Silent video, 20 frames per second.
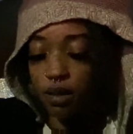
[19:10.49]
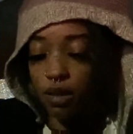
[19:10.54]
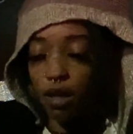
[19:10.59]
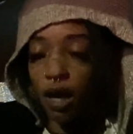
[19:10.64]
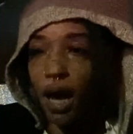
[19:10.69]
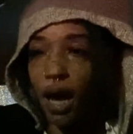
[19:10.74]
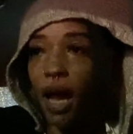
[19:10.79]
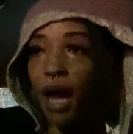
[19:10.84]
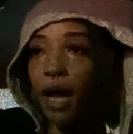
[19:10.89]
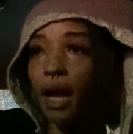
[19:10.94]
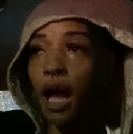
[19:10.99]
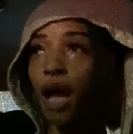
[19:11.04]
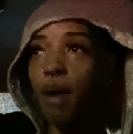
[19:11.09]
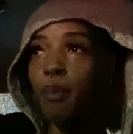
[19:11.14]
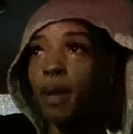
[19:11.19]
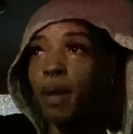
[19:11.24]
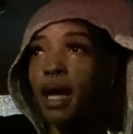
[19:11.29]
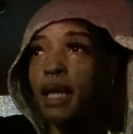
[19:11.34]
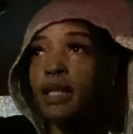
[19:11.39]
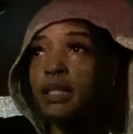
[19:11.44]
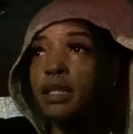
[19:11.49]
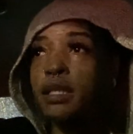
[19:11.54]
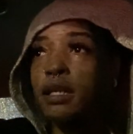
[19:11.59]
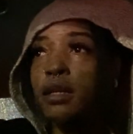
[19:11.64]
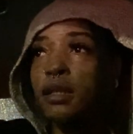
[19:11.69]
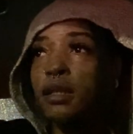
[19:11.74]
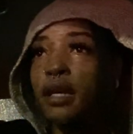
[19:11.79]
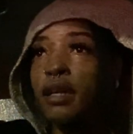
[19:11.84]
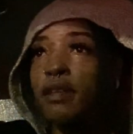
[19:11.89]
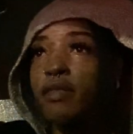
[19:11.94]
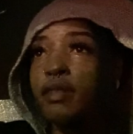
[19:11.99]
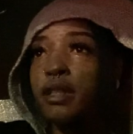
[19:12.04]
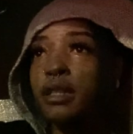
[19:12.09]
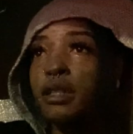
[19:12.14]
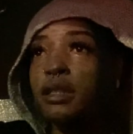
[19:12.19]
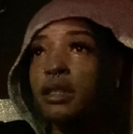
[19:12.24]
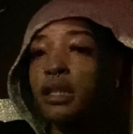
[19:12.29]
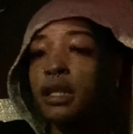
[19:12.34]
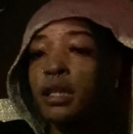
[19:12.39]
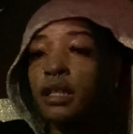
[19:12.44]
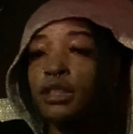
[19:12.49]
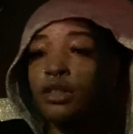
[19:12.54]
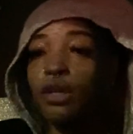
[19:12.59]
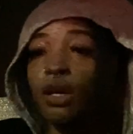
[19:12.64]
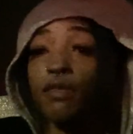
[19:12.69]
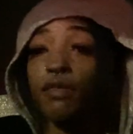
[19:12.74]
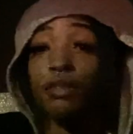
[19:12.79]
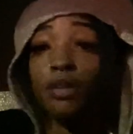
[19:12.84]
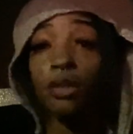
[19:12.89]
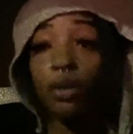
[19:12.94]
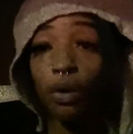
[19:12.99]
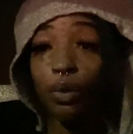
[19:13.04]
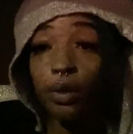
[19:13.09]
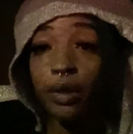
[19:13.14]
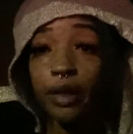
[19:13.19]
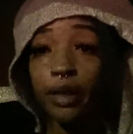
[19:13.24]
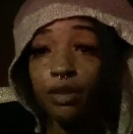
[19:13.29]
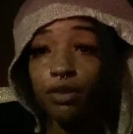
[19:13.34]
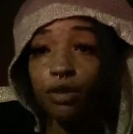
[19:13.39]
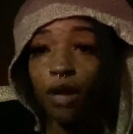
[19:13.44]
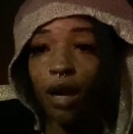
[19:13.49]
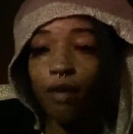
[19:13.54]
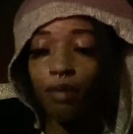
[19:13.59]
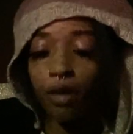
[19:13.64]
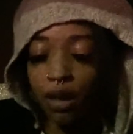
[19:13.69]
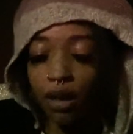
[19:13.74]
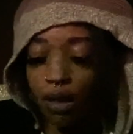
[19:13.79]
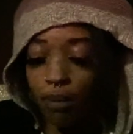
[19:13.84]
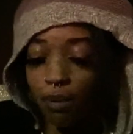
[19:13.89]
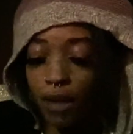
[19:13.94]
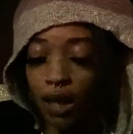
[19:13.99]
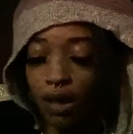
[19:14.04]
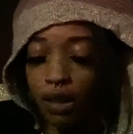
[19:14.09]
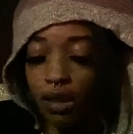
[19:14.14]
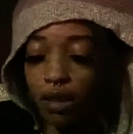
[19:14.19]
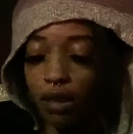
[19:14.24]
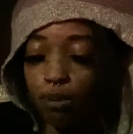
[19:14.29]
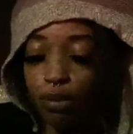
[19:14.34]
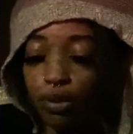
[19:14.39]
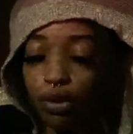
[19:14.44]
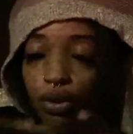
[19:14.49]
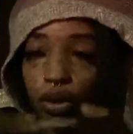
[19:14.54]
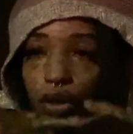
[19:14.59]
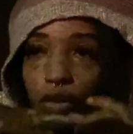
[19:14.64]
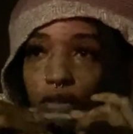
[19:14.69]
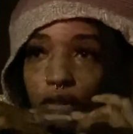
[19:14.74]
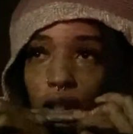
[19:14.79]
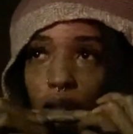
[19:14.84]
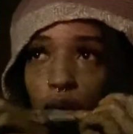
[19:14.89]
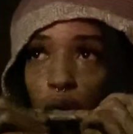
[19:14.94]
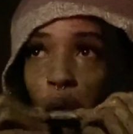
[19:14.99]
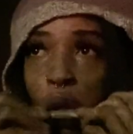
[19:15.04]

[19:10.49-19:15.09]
I got my tail light fixed today so I feel okay driving like I'm not gonna get pulled over